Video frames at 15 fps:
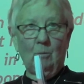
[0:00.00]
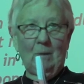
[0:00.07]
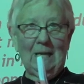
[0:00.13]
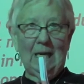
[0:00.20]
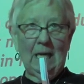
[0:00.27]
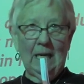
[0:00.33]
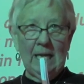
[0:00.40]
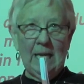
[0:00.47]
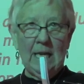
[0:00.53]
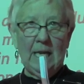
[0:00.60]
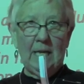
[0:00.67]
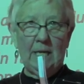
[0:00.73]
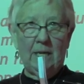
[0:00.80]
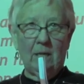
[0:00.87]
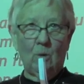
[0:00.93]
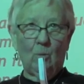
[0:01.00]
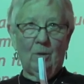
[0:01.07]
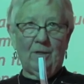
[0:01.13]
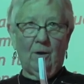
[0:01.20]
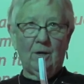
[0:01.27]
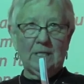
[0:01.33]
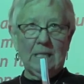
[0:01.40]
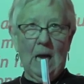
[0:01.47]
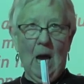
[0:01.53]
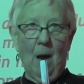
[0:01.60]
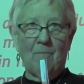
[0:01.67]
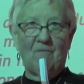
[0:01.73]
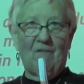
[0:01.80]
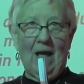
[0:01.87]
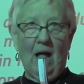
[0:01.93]
we lead with our
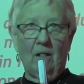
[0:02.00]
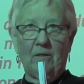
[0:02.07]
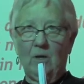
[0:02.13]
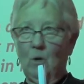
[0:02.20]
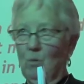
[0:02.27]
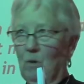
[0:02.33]
top value,